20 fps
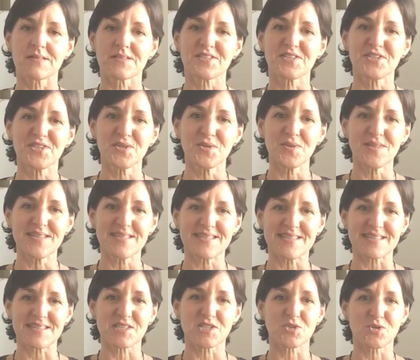To do this
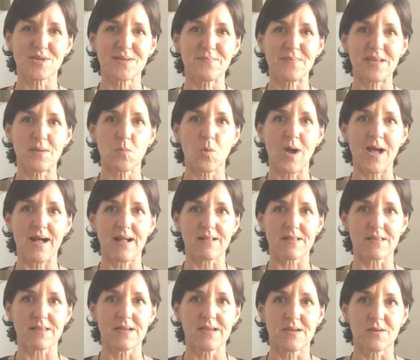extremely
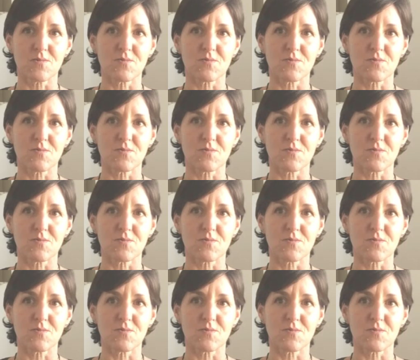well